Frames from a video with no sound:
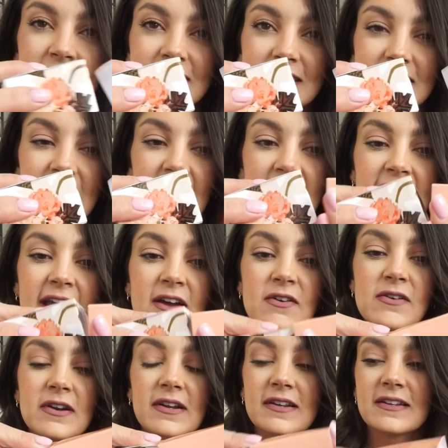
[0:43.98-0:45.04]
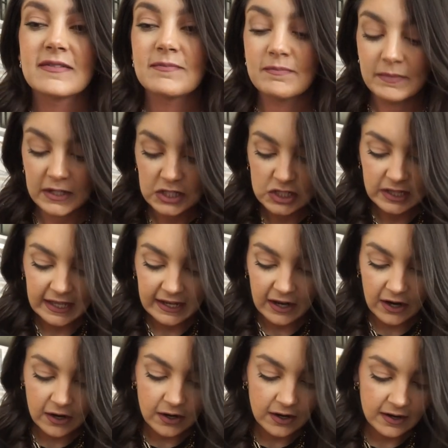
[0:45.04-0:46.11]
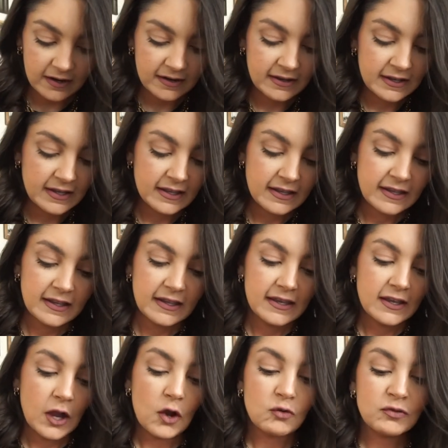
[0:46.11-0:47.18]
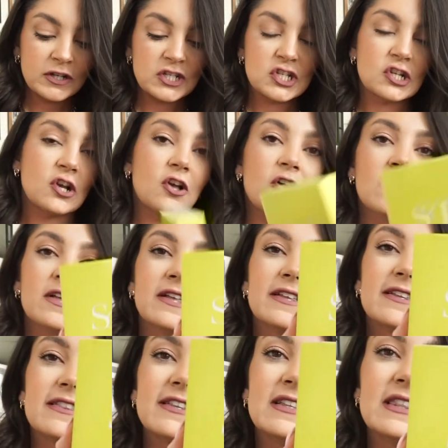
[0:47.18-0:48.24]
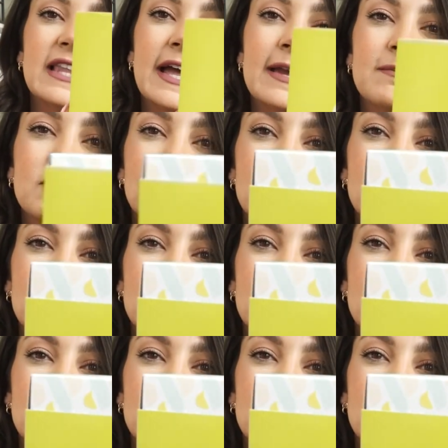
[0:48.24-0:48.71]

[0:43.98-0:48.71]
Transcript: slide out, much like our original. The lime